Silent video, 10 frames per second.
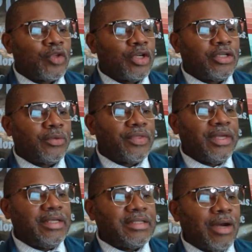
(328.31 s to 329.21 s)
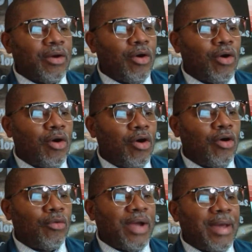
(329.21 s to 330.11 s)
until things are
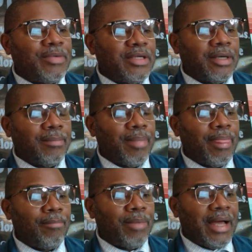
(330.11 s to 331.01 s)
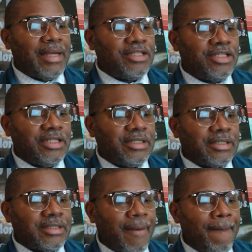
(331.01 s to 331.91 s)
all wrapped up by
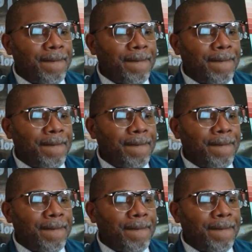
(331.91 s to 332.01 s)
Jesus.